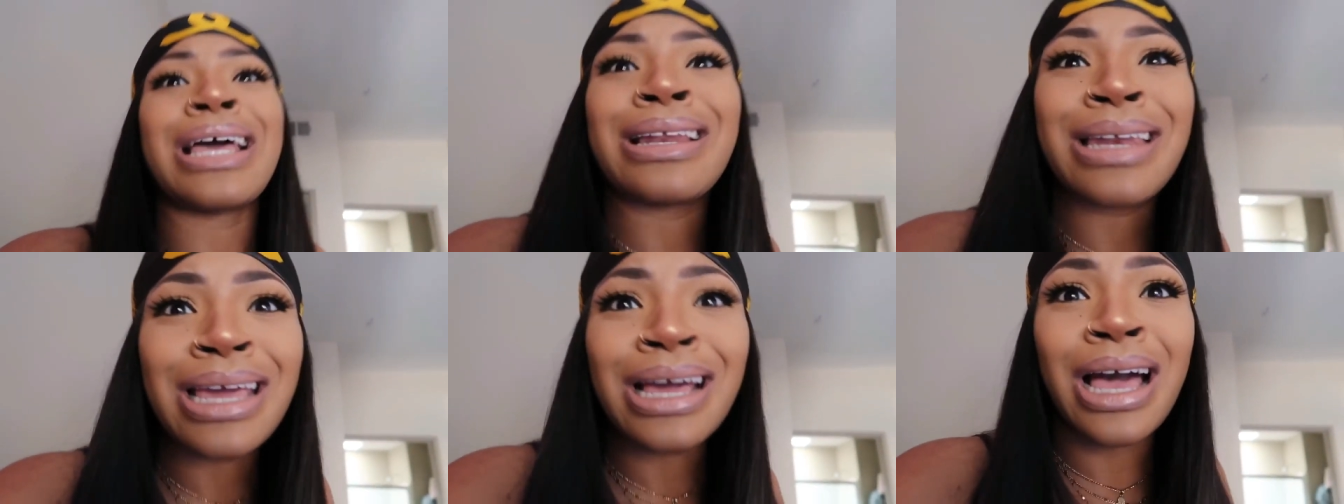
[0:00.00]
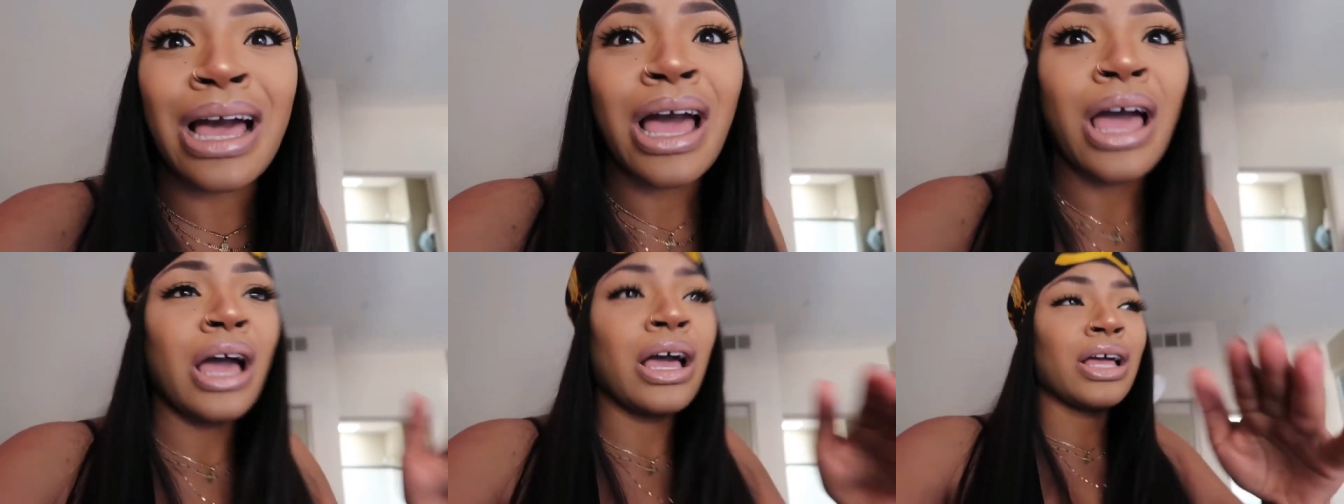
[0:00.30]
Like
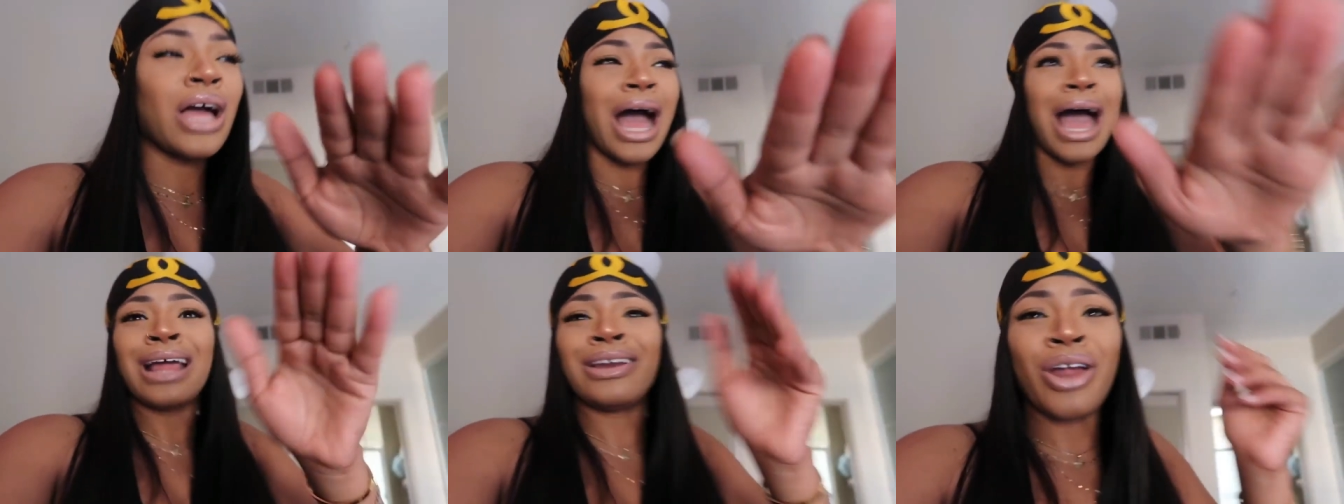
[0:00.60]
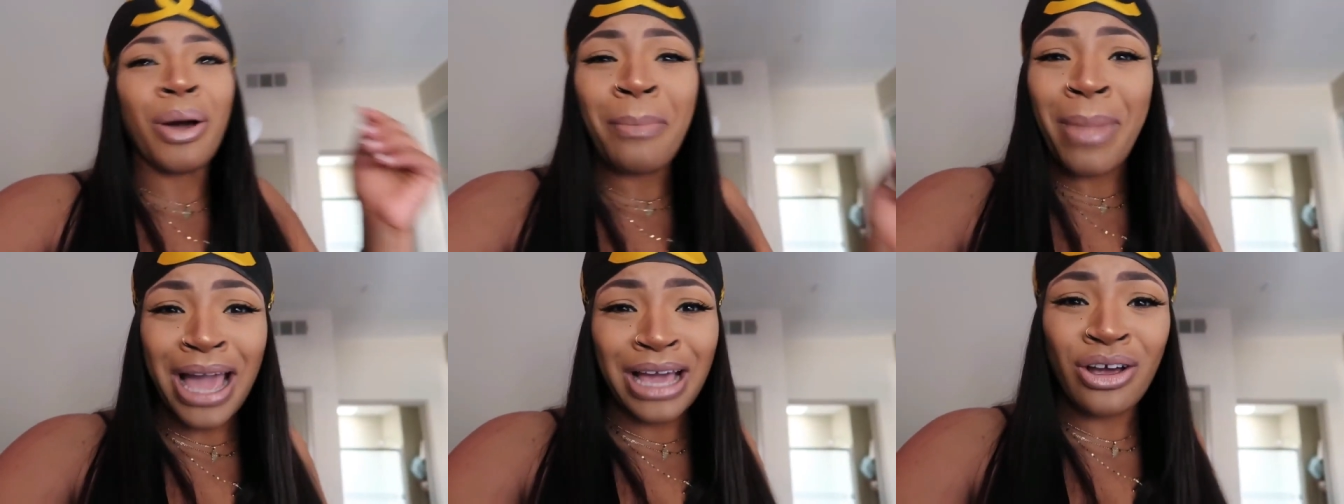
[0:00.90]
nigga, I
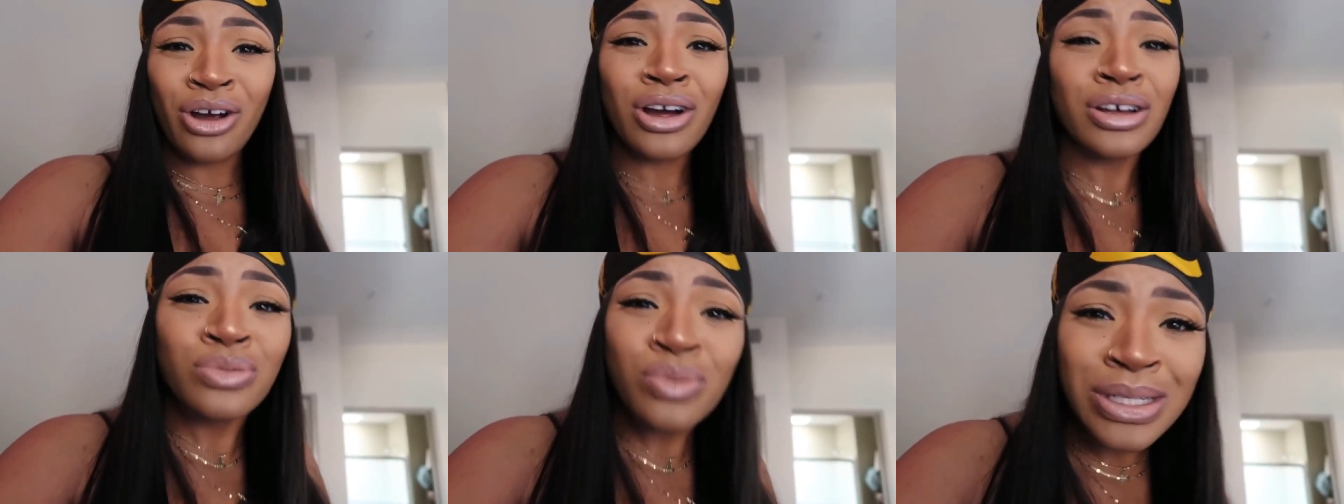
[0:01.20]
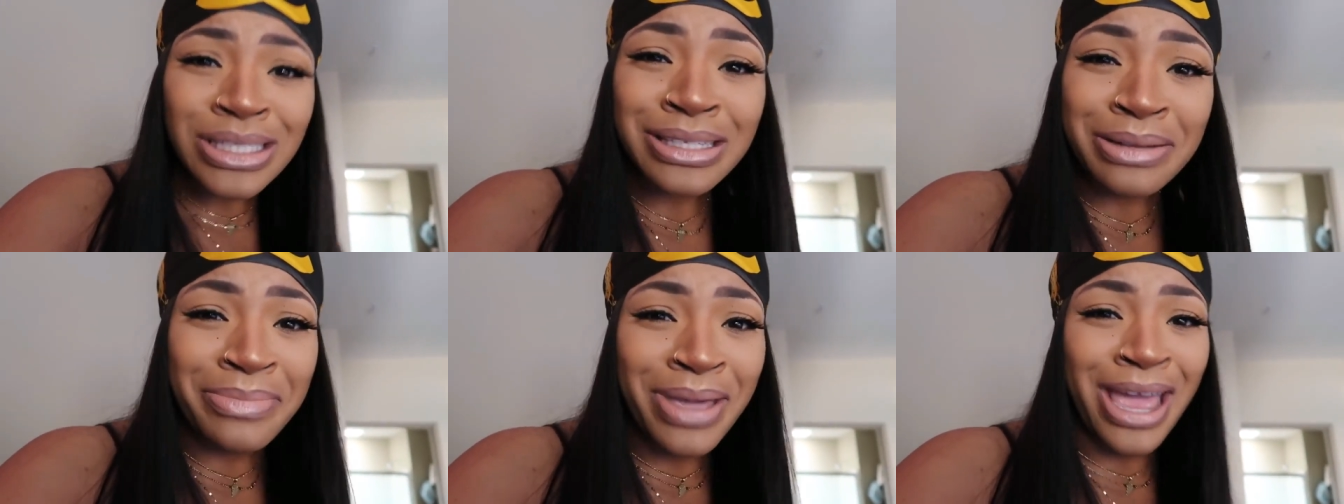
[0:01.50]
know my girls
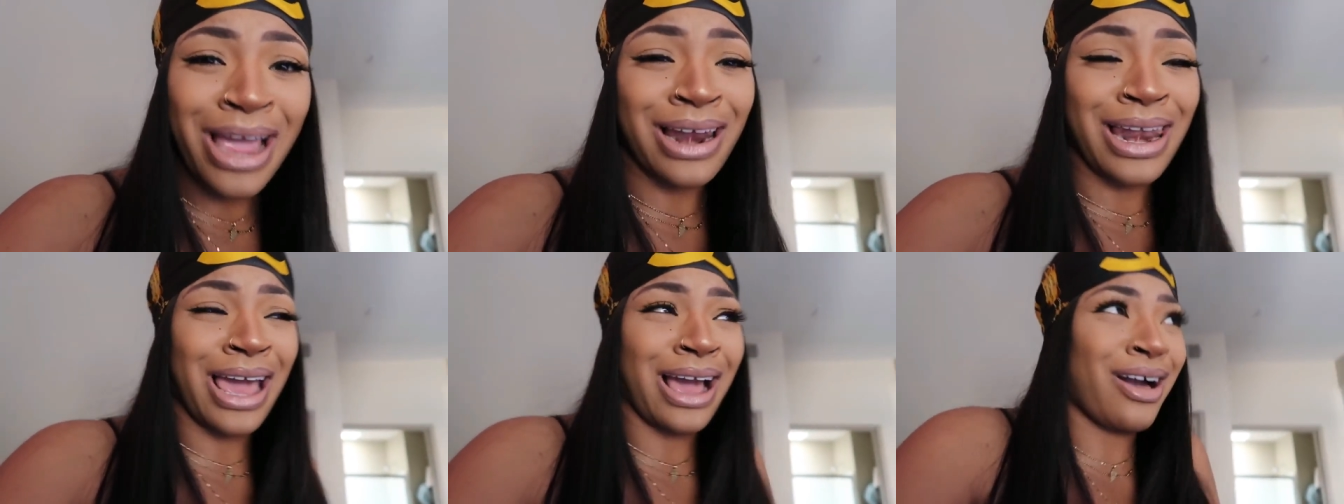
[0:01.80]
want some hair.